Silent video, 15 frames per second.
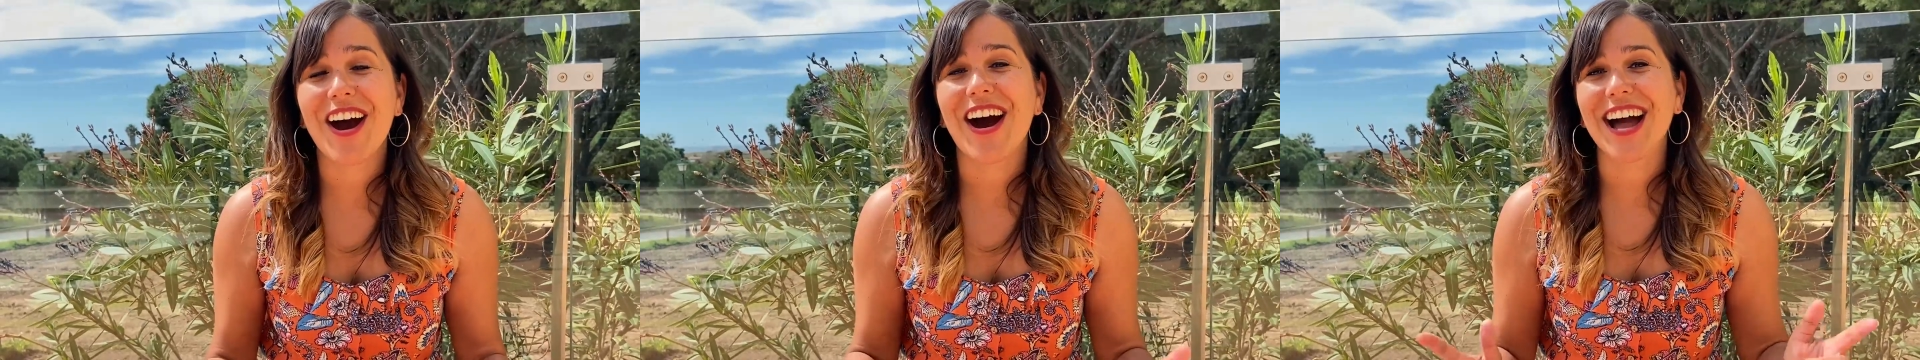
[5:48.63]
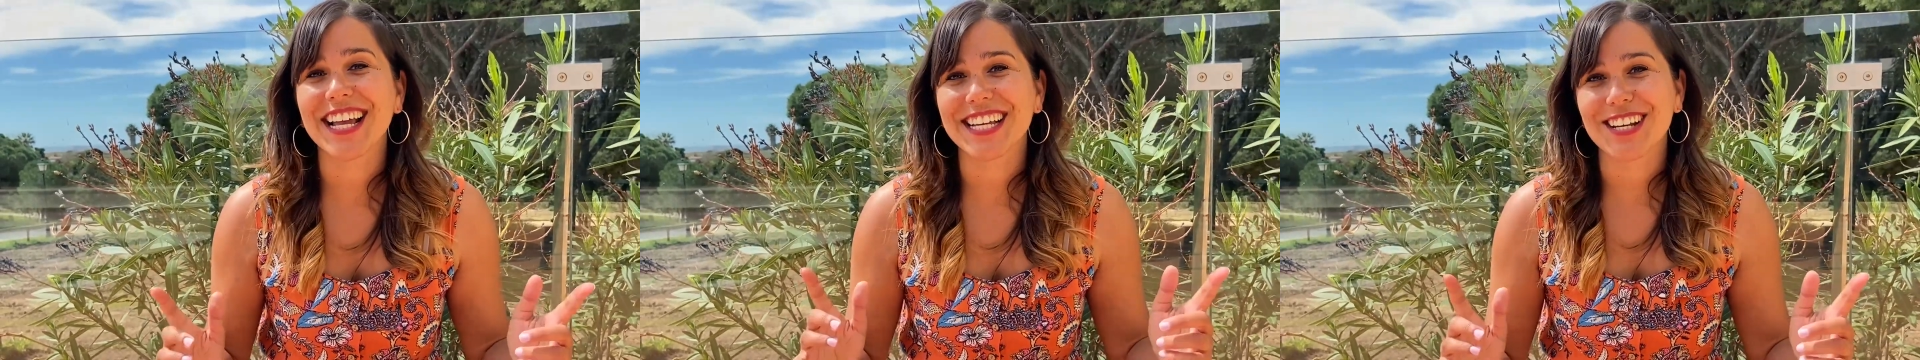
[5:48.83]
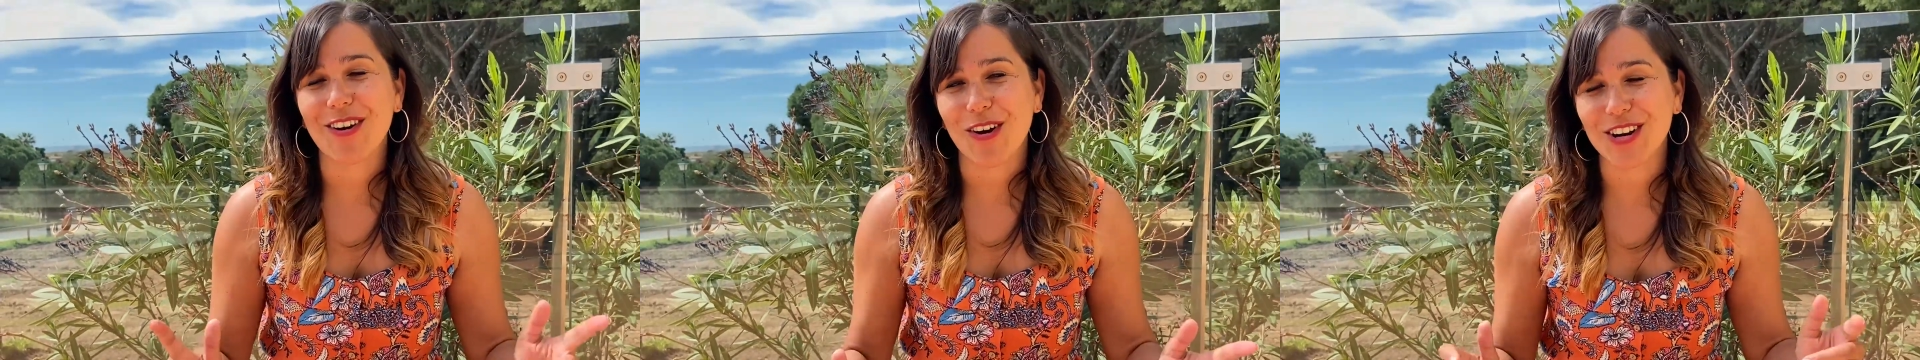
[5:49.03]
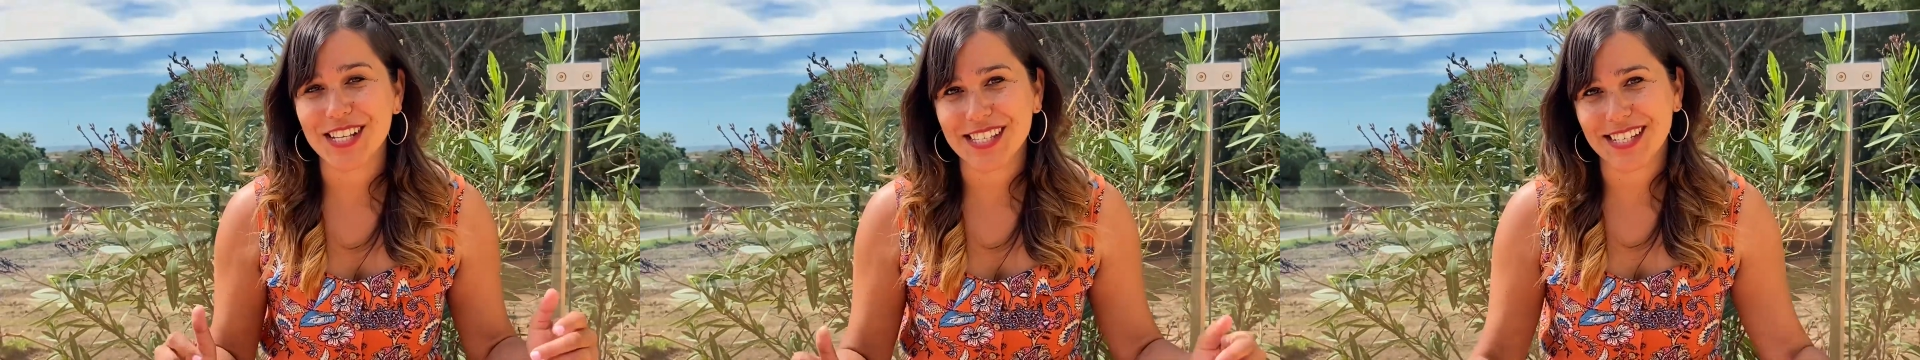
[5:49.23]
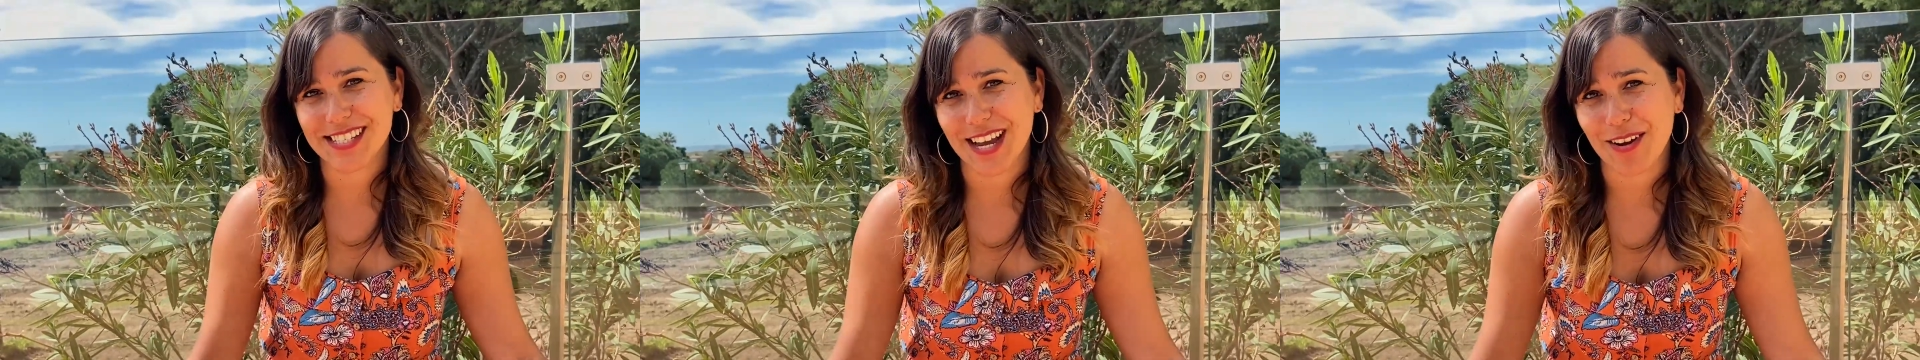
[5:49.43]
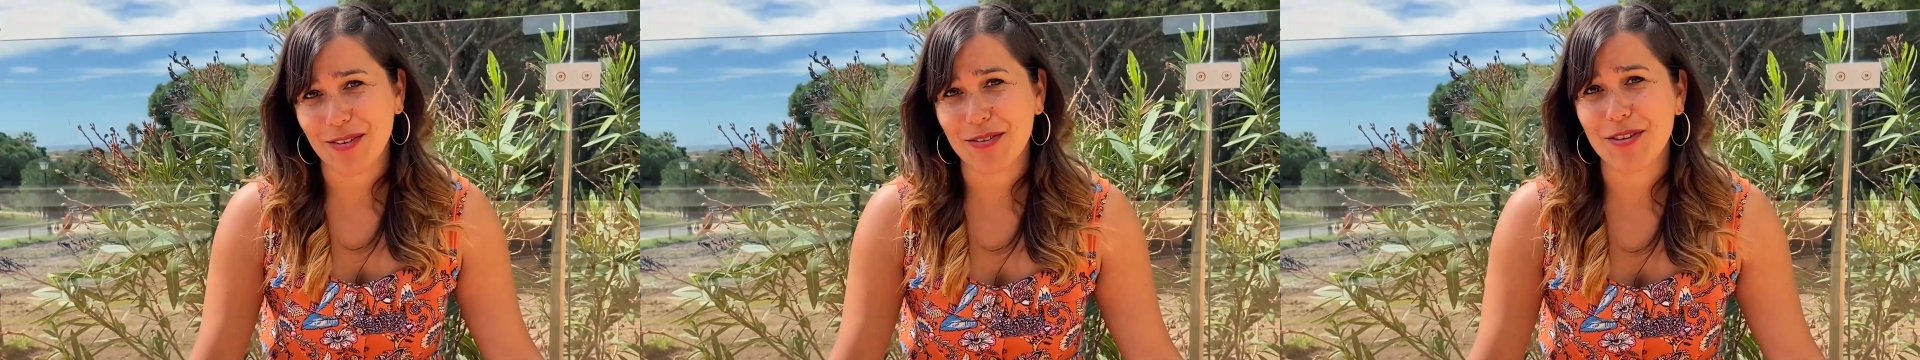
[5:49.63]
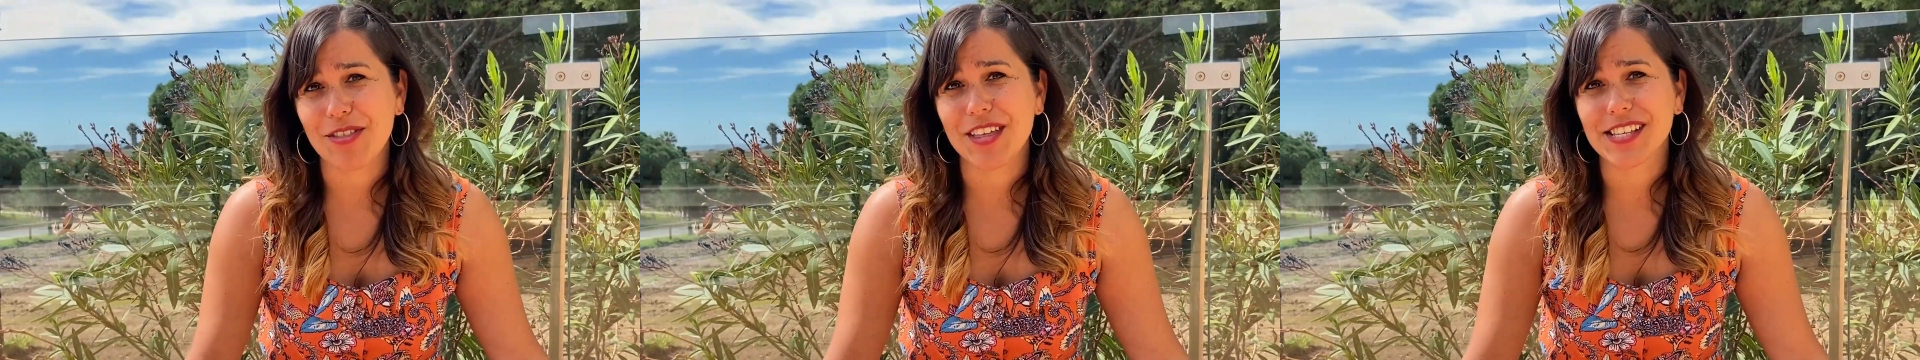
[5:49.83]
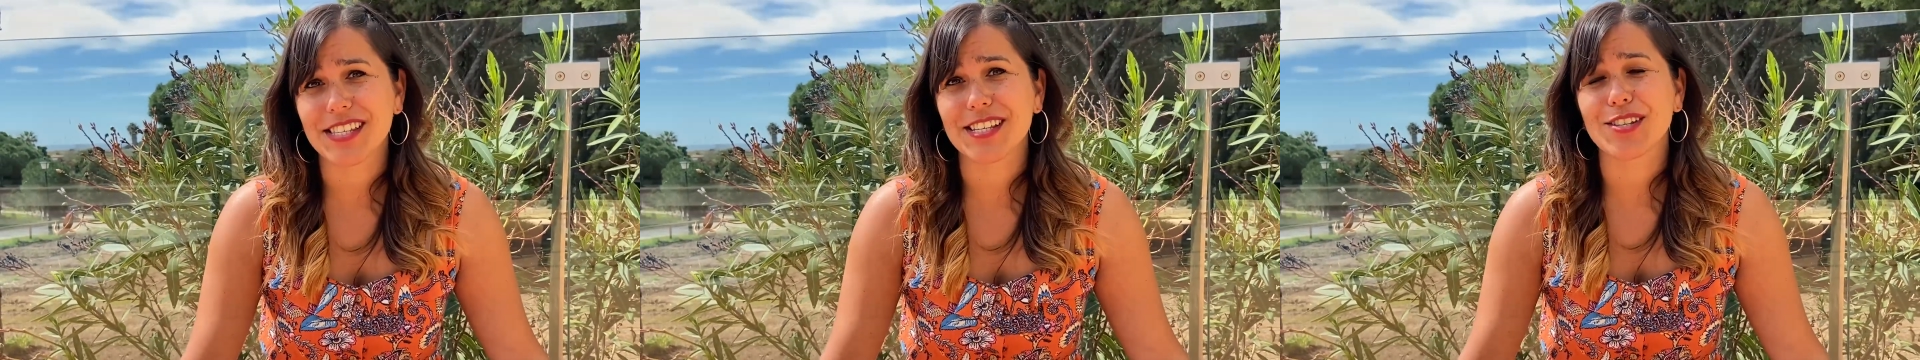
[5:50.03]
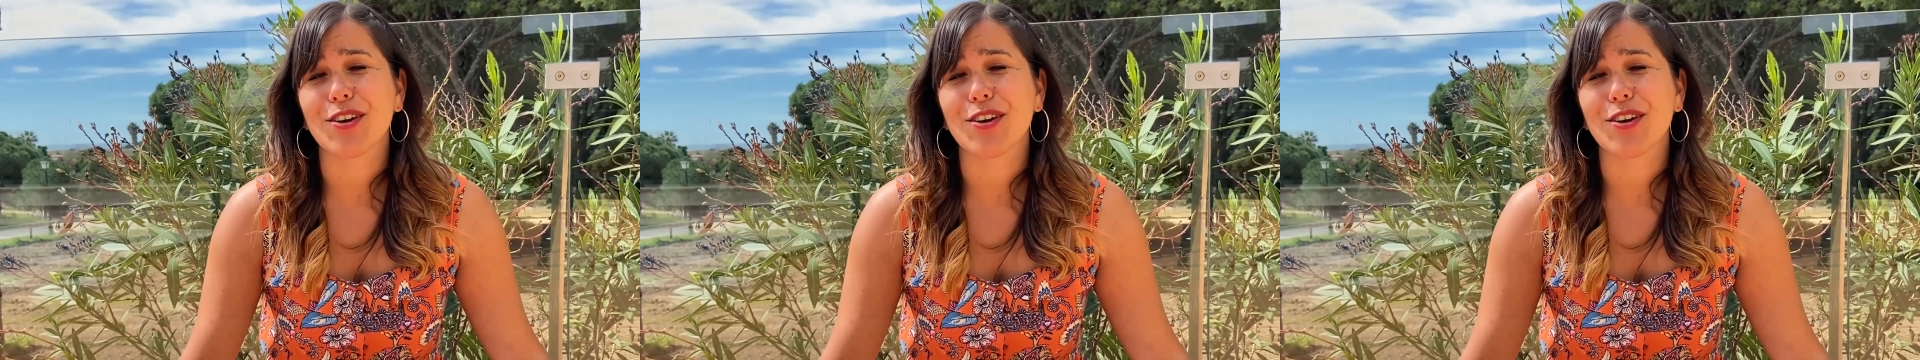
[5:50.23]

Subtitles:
I can honestly tell you that this is